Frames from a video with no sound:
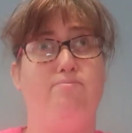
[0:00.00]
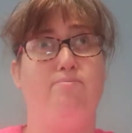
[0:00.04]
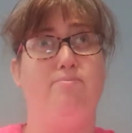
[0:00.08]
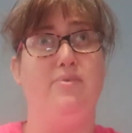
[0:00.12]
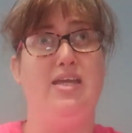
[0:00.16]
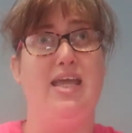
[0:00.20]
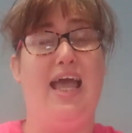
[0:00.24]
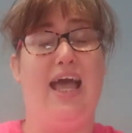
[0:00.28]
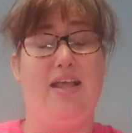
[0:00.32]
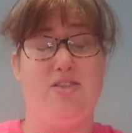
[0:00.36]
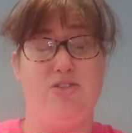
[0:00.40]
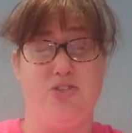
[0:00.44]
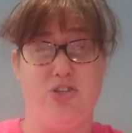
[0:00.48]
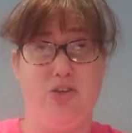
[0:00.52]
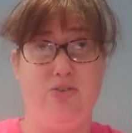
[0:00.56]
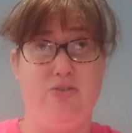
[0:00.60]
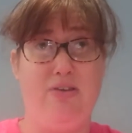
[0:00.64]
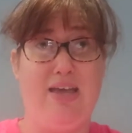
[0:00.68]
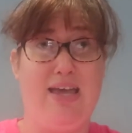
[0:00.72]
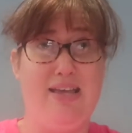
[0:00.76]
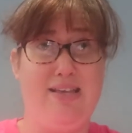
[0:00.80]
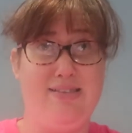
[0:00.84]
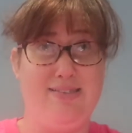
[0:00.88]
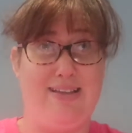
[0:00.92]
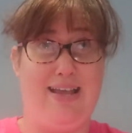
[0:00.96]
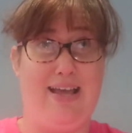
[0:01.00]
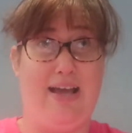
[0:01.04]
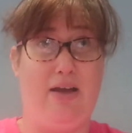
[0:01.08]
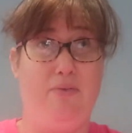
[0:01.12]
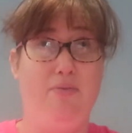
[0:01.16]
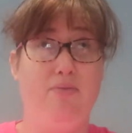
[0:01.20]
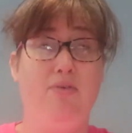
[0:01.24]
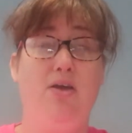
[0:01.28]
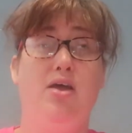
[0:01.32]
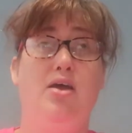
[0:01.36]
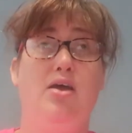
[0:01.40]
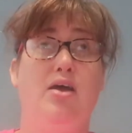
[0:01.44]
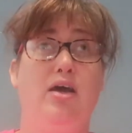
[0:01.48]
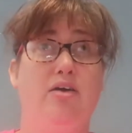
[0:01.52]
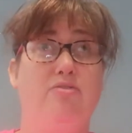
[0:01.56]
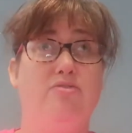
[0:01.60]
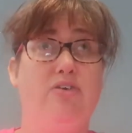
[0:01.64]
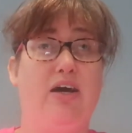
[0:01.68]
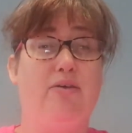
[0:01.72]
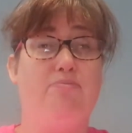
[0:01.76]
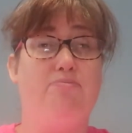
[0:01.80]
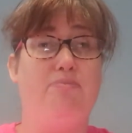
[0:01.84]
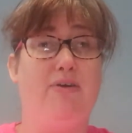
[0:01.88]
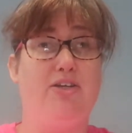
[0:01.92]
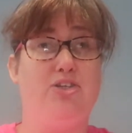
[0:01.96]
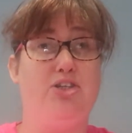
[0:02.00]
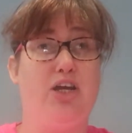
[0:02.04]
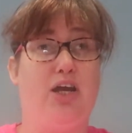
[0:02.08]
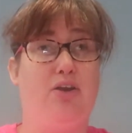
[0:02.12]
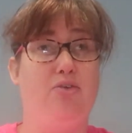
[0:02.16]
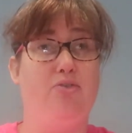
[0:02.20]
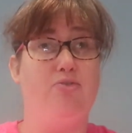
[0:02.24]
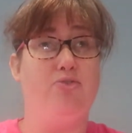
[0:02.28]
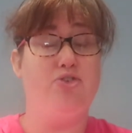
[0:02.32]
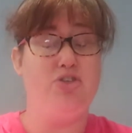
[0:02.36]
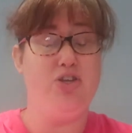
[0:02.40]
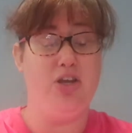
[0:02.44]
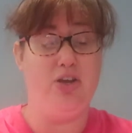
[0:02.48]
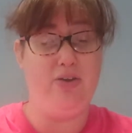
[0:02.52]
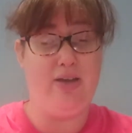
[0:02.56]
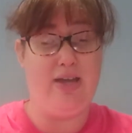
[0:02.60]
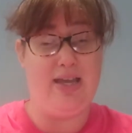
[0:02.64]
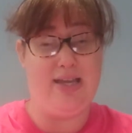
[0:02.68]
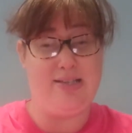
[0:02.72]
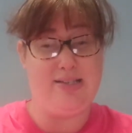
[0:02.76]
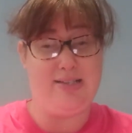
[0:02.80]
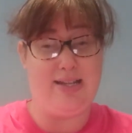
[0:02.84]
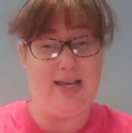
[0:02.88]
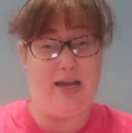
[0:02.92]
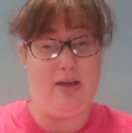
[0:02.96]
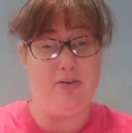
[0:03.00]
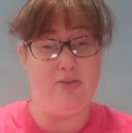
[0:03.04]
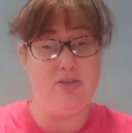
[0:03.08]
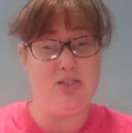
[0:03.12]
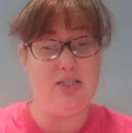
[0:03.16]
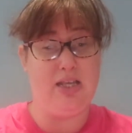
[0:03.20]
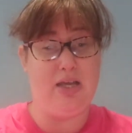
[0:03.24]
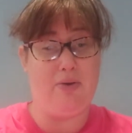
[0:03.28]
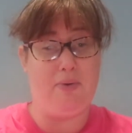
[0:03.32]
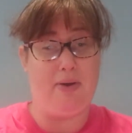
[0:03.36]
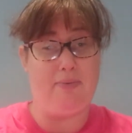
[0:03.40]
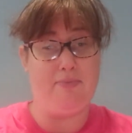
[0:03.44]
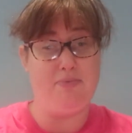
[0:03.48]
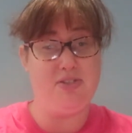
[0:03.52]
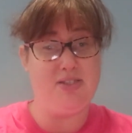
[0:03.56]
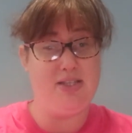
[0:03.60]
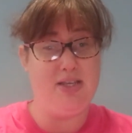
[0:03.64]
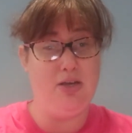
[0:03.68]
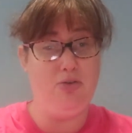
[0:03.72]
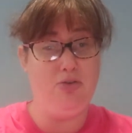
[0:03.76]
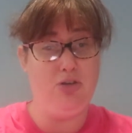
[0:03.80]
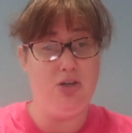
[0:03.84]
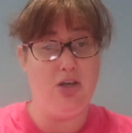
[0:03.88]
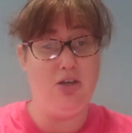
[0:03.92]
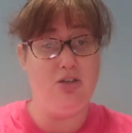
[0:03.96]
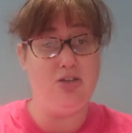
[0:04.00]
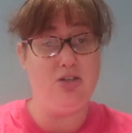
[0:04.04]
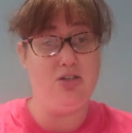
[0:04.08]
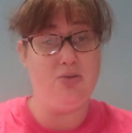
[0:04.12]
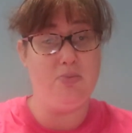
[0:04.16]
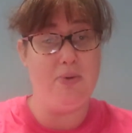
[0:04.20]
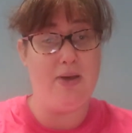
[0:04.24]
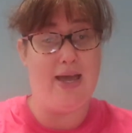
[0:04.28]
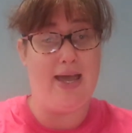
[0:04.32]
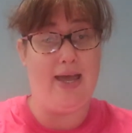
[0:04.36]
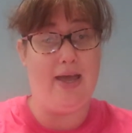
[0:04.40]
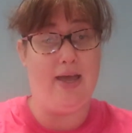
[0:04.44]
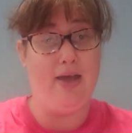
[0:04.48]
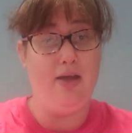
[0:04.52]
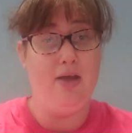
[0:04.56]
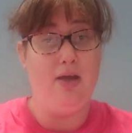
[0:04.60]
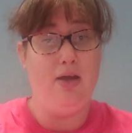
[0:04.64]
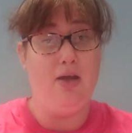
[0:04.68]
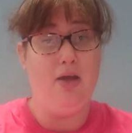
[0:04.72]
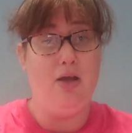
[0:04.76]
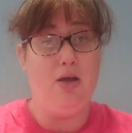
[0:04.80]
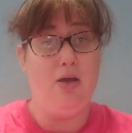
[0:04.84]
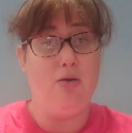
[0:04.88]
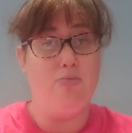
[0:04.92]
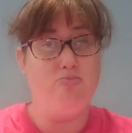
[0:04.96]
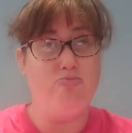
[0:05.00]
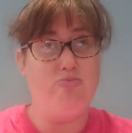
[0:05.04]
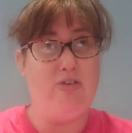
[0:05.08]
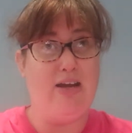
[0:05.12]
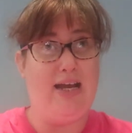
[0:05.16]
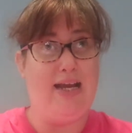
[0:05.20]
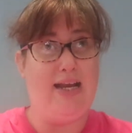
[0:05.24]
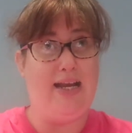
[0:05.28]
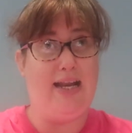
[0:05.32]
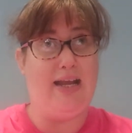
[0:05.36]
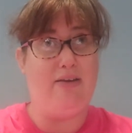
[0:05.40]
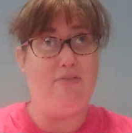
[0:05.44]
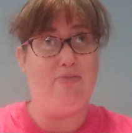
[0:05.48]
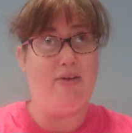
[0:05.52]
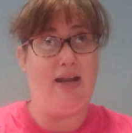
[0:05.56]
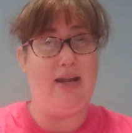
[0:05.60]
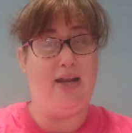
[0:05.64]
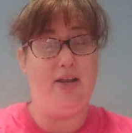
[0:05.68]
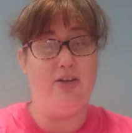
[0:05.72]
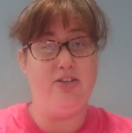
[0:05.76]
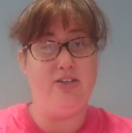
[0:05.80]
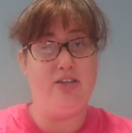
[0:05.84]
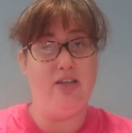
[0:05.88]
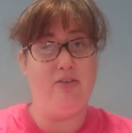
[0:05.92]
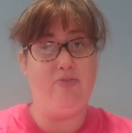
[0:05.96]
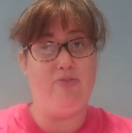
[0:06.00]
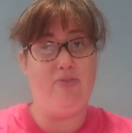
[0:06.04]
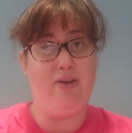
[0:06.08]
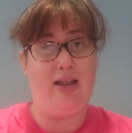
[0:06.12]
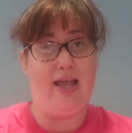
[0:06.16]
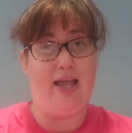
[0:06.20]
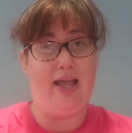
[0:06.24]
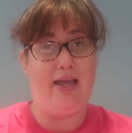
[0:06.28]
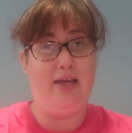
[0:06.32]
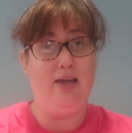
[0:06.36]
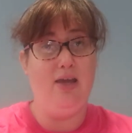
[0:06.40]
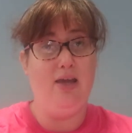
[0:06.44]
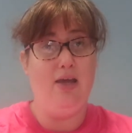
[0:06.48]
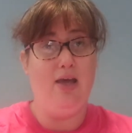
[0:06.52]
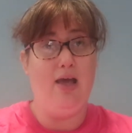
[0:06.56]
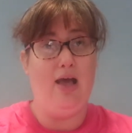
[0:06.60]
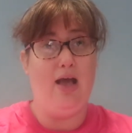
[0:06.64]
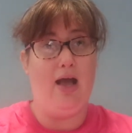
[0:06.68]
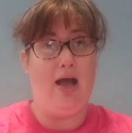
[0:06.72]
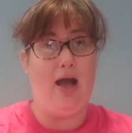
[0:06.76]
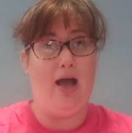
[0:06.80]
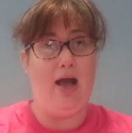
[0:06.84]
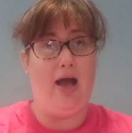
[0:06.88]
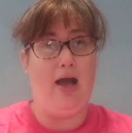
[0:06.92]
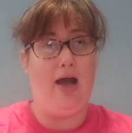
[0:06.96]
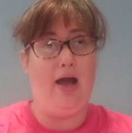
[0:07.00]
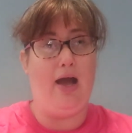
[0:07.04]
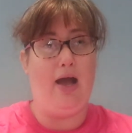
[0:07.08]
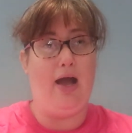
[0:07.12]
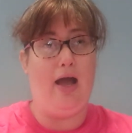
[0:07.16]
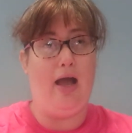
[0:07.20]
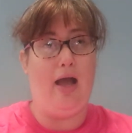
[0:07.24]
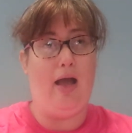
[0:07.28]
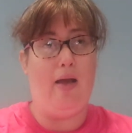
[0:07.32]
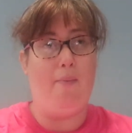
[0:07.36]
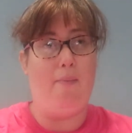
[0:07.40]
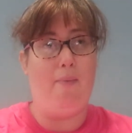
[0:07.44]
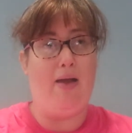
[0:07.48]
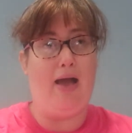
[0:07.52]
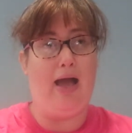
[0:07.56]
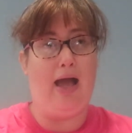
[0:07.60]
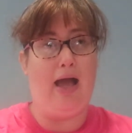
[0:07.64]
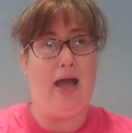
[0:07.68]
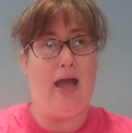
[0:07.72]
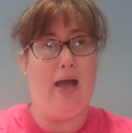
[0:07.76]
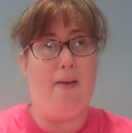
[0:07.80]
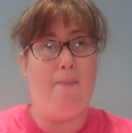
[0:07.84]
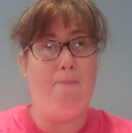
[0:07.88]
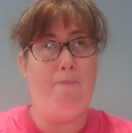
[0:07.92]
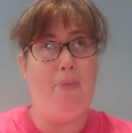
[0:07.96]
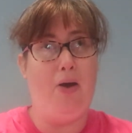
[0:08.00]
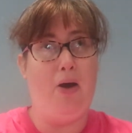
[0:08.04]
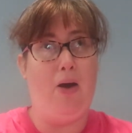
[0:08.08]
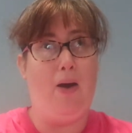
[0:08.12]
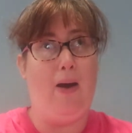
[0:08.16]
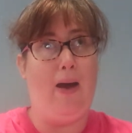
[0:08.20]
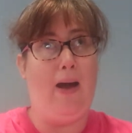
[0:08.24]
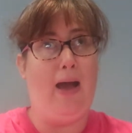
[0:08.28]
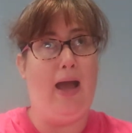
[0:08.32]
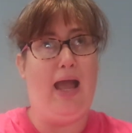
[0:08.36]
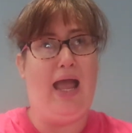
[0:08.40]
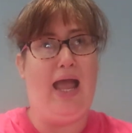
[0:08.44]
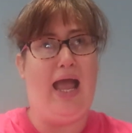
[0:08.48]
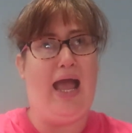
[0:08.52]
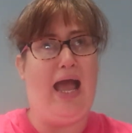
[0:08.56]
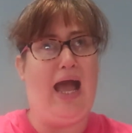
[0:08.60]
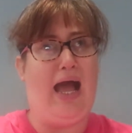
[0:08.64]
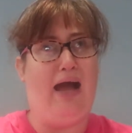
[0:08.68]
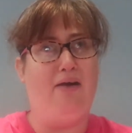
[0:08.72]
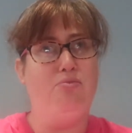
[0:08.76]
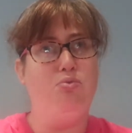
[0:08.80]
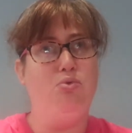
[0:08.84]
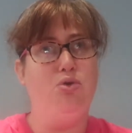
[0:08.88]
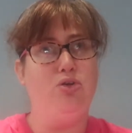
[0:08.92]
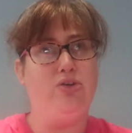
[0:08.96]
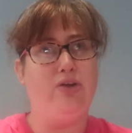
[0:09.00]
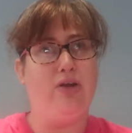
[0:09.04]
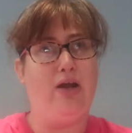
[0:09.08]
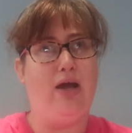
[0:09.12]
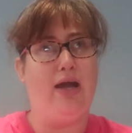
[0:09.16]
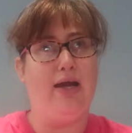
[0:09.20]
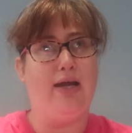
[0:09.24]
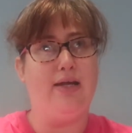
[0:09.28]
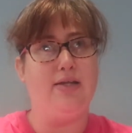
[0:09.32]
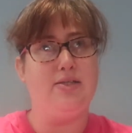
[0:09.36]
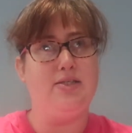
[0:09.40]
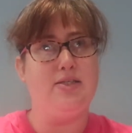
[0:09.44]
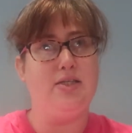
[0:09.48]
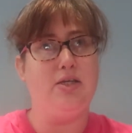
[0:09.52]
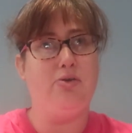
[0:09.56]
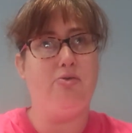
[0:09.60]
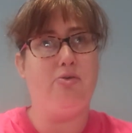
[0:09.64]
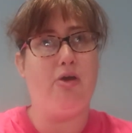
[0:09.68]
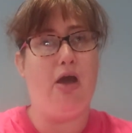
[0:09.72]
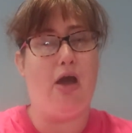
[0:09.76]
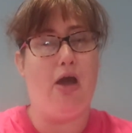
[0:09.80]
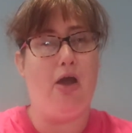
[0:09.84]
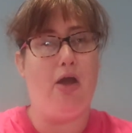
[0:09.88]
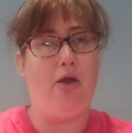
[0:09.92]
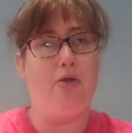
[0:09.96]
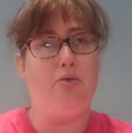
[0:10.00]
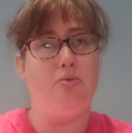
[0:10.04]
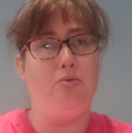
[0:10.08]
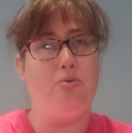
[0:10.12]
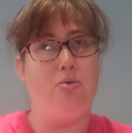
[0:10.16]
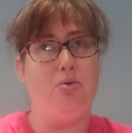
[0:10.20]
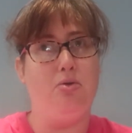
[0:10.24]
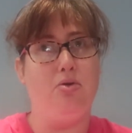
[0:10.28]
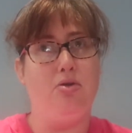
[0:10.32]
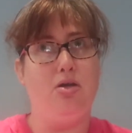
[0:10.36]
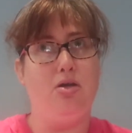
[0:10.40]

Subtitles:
2 years now. I've had my channel for 2 years now, so I'm still new to it, really, relatively. But I would like to go